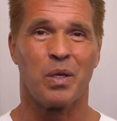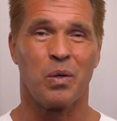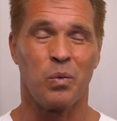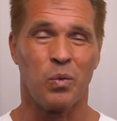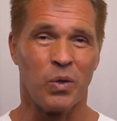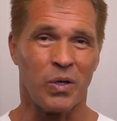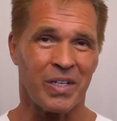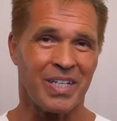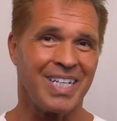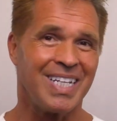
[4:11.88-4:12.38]

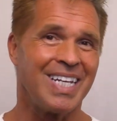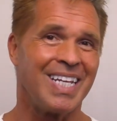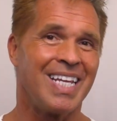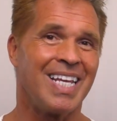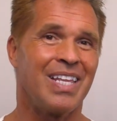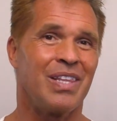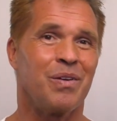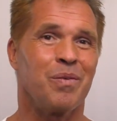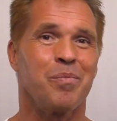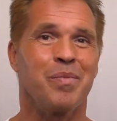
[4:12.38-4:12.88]
Working
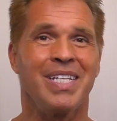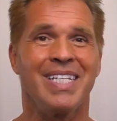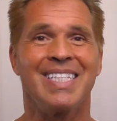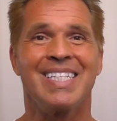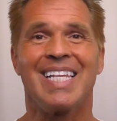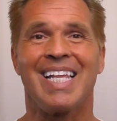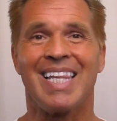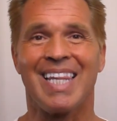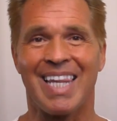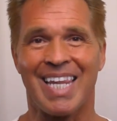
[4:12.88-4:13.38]
together
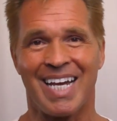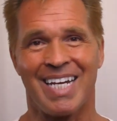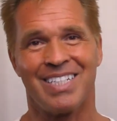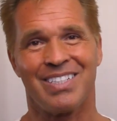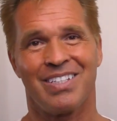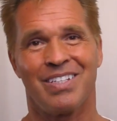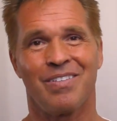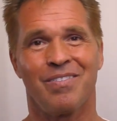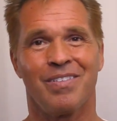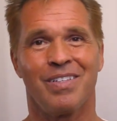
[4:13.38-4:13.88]
means
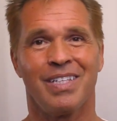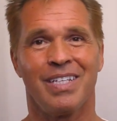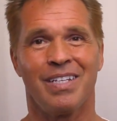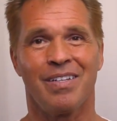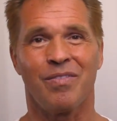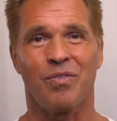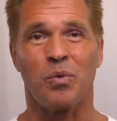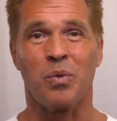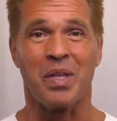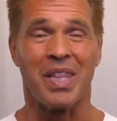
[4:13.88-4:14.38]
lasting
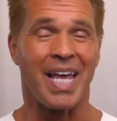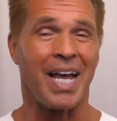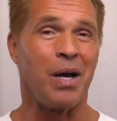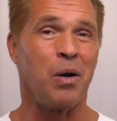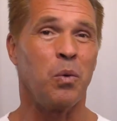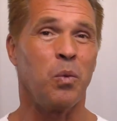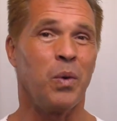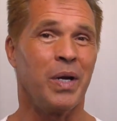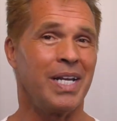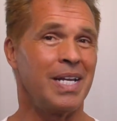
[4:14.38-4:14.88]
relief
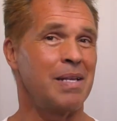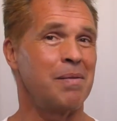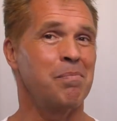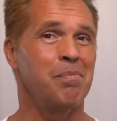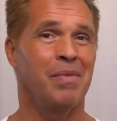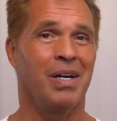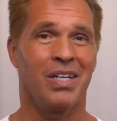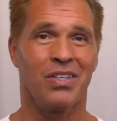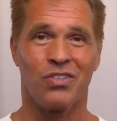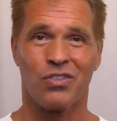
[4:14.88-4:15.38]
without waiting
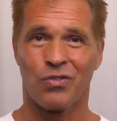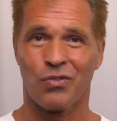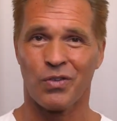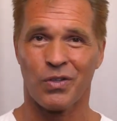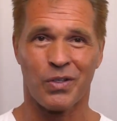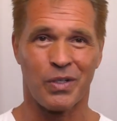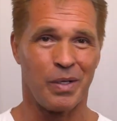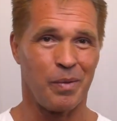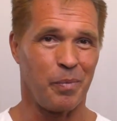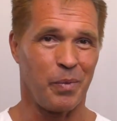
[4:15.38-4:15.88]
months
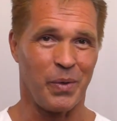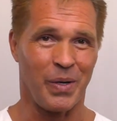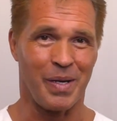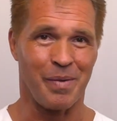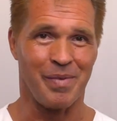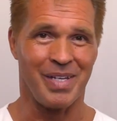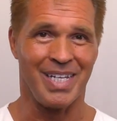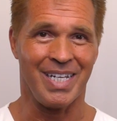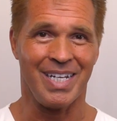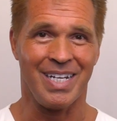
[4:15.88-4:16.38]
for an
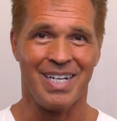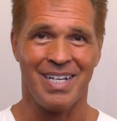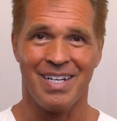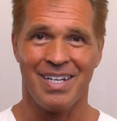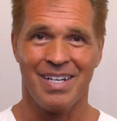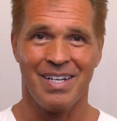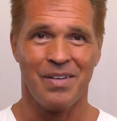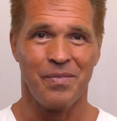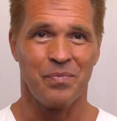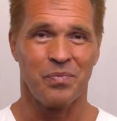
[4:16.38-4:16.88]
appointment,
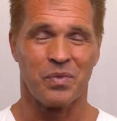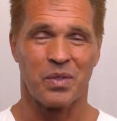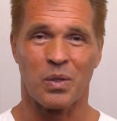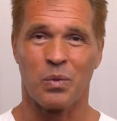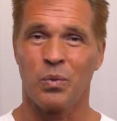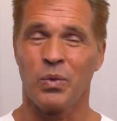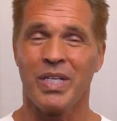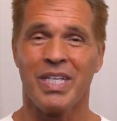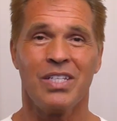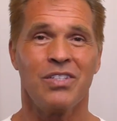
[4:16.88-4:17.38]

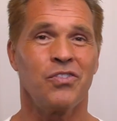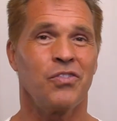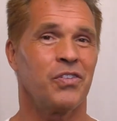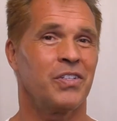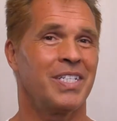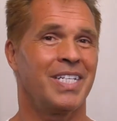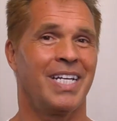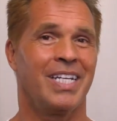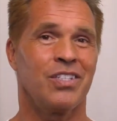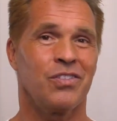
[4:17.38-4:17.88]
weeks for
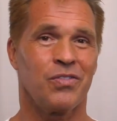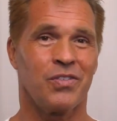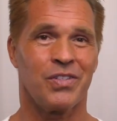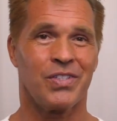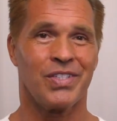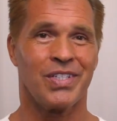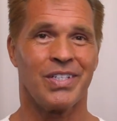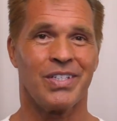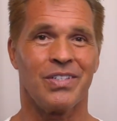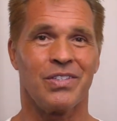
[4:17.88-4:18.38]
test
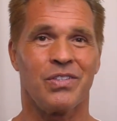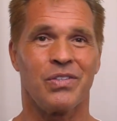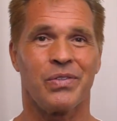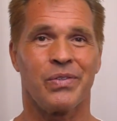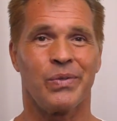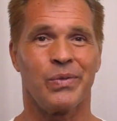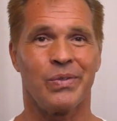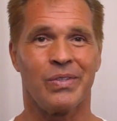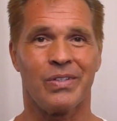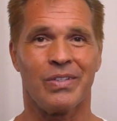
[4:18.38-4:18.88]
results,
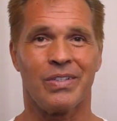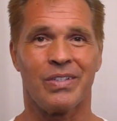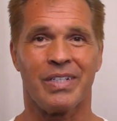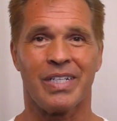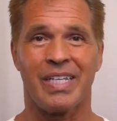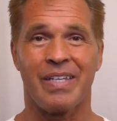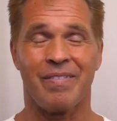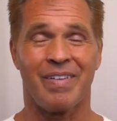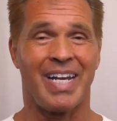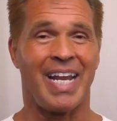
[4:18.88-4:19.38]
or
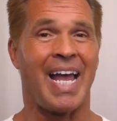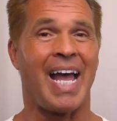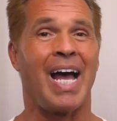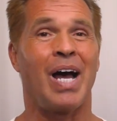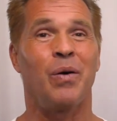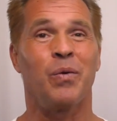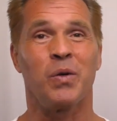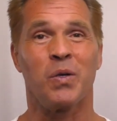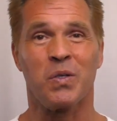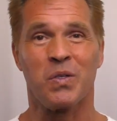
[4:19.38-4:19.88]
even
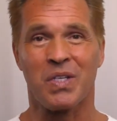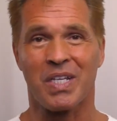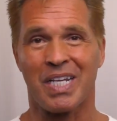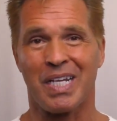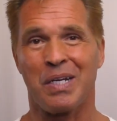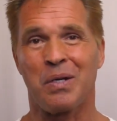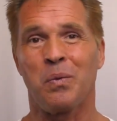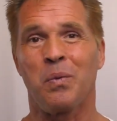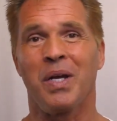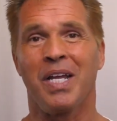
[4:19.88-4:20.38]
hours
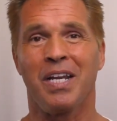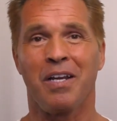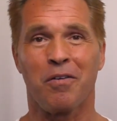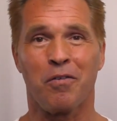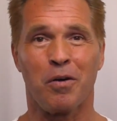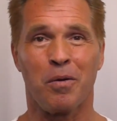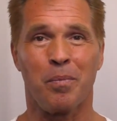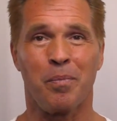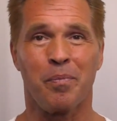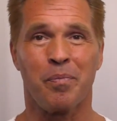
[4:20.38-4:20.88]
in a waiting
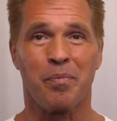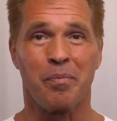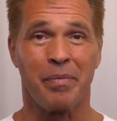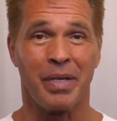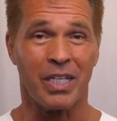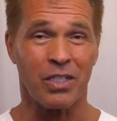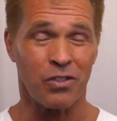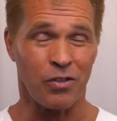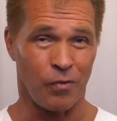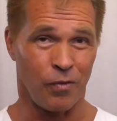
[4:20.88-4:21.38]
room.
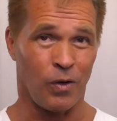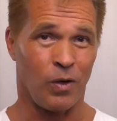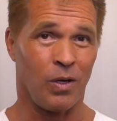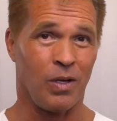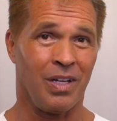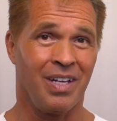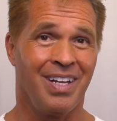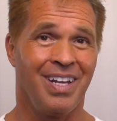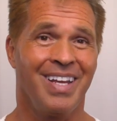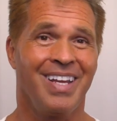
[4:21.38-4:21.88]
Best of
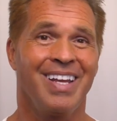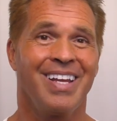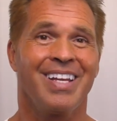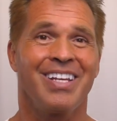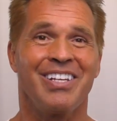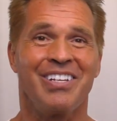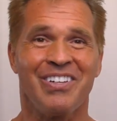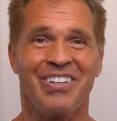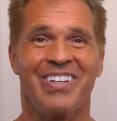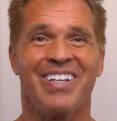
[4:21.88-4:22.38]
all,
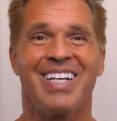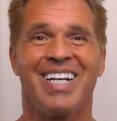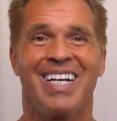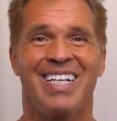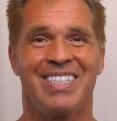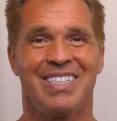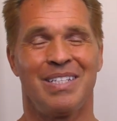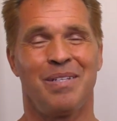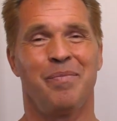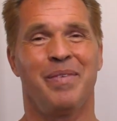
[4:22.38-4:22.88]
your
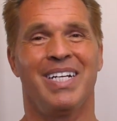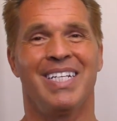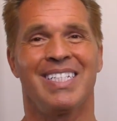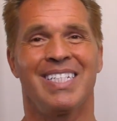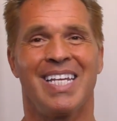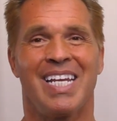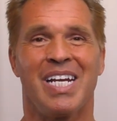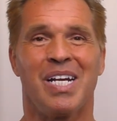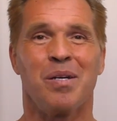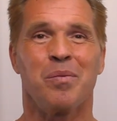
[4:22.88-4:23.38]

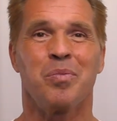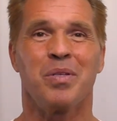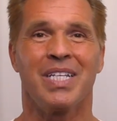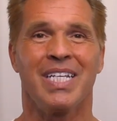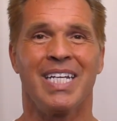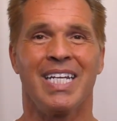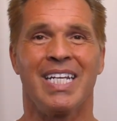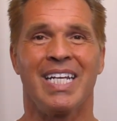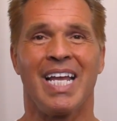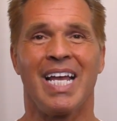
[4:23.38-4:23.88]
customized care
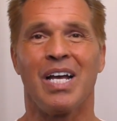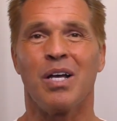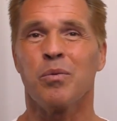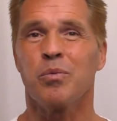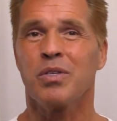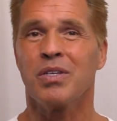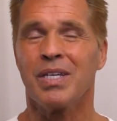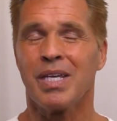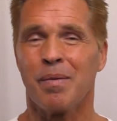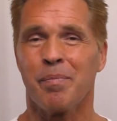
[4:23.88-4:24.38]
plan
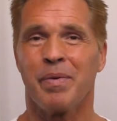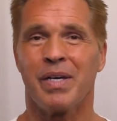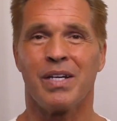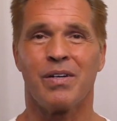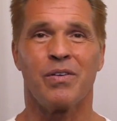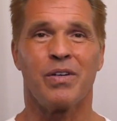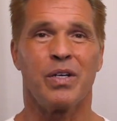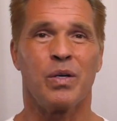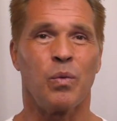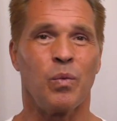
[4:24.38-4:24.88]
helps you get
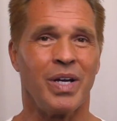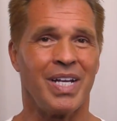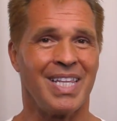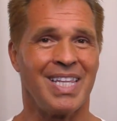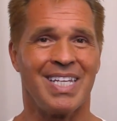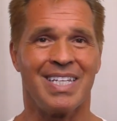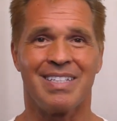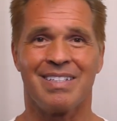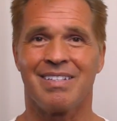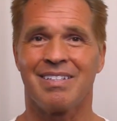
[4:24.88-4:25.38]
better in a way
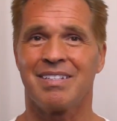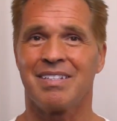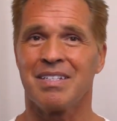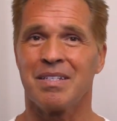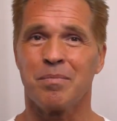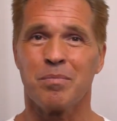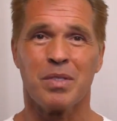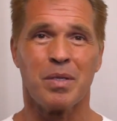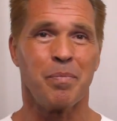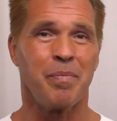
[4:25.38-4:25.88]
that
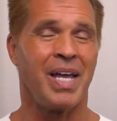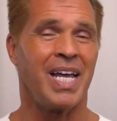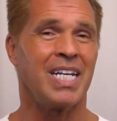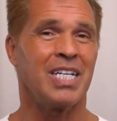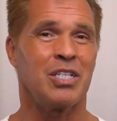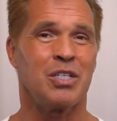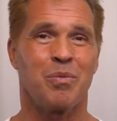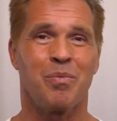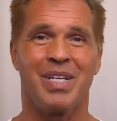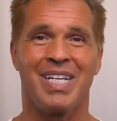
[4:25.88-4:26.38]
symptom
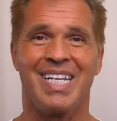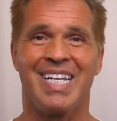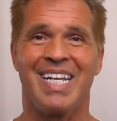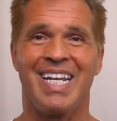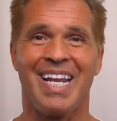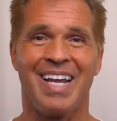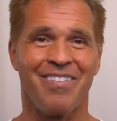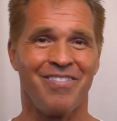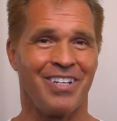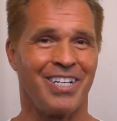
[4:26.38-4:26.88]
management
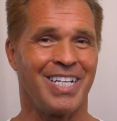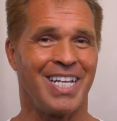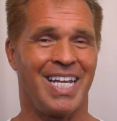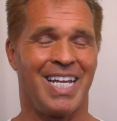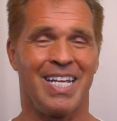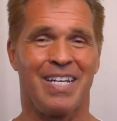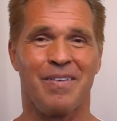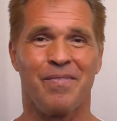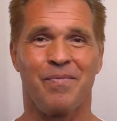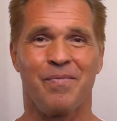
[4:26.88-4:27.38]
never
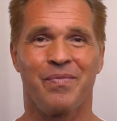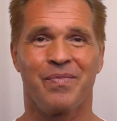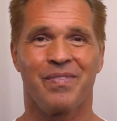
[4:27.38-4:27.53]
can.